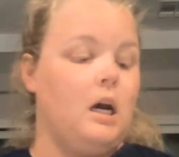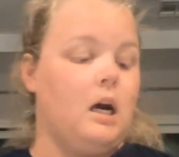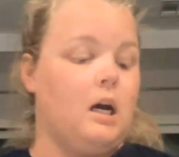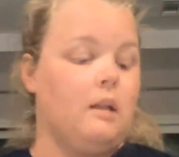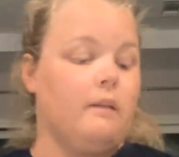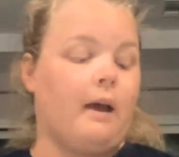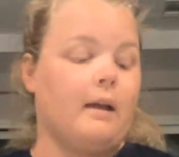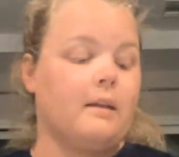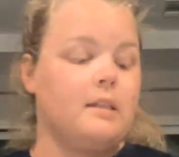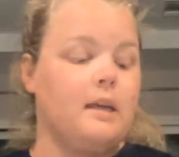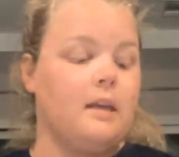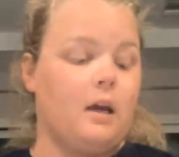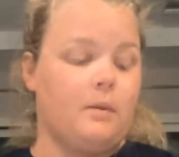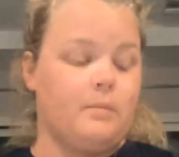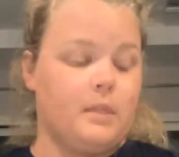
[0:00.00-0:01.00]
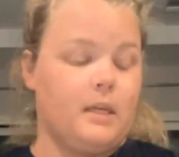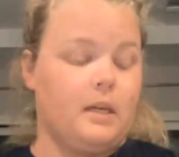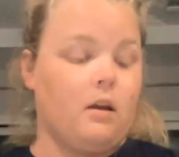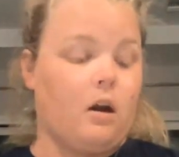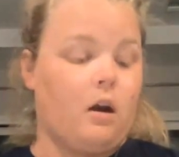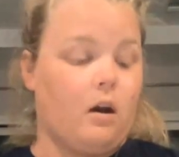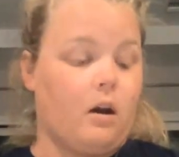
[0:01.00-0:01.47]
lactate
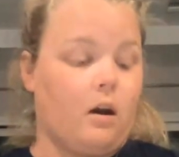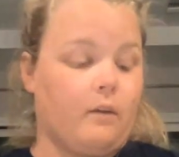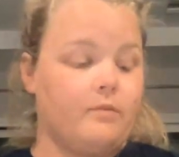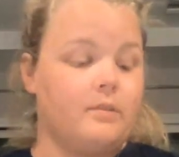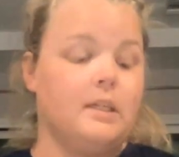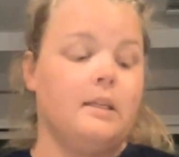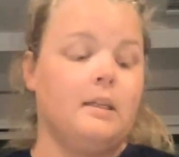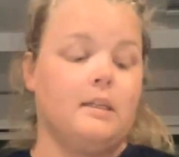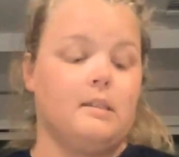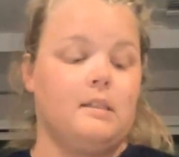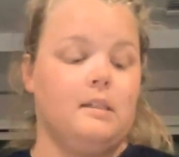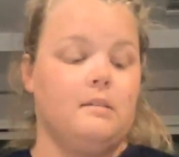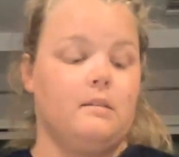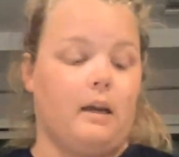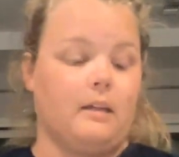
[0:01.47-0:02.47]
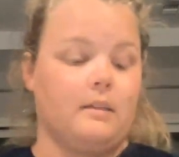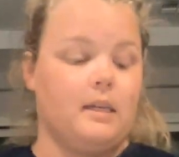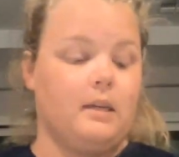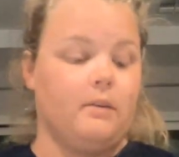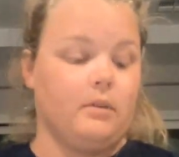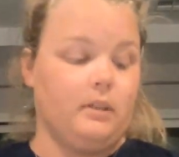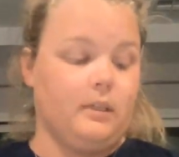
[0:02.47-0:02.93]
uptake often exceeds
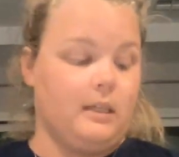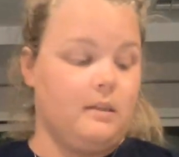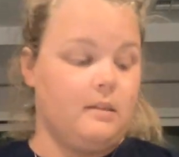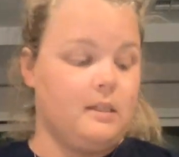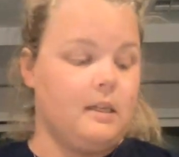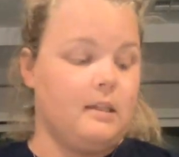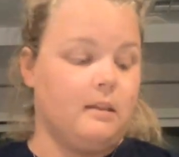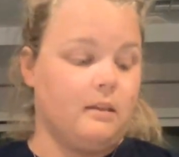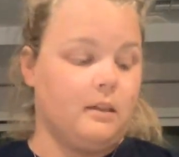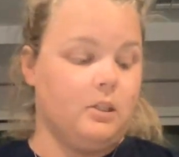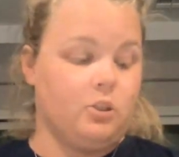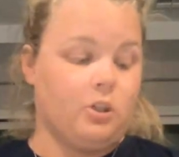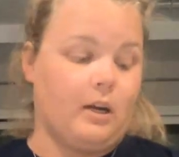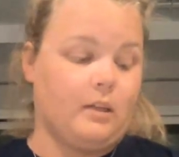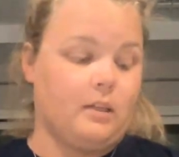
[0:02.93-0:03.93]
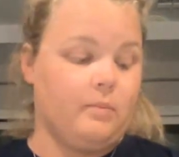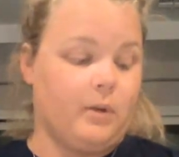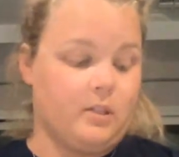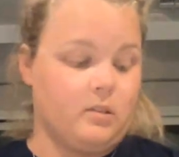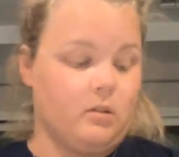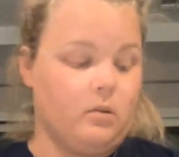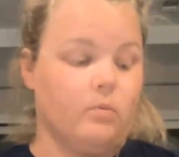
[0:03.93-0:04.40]
lactate release in contracting
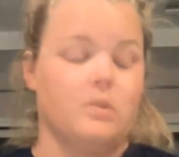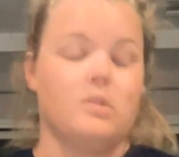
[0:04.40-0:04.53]
muscle,